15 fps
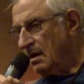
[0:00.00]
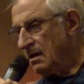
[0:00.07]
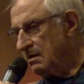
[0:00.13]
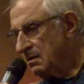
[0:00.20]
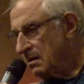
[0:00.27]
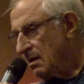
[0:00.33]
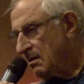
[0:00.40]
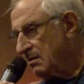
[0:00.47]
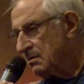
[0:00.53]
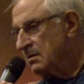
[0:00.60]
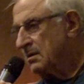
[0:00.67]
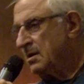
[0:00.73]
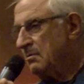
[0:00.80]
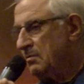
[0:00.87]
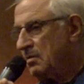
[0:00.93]
And uh,
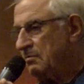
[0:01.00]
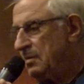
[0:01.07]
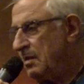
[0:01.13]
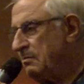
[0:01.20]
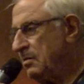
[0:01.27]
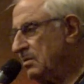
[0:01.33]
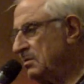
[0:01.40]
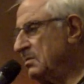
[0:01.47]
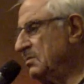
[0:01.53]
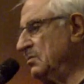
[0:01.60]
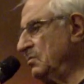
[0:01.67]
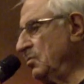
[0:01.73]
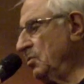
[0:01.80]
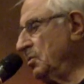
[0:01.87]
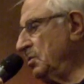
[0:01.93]
a number of people
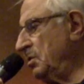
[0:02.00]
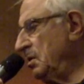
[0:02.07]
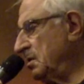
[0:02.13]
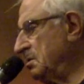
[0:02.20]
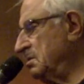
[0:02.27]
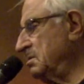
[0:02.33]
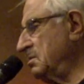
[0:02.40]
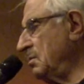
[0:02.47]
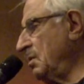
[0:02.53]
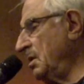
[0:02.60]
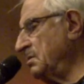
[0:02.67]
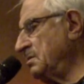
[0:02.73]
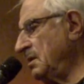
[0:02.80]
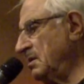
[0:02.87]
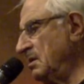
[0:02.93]
ordered it, so
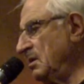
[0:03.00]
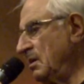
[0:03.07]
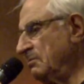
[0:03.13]
I sent it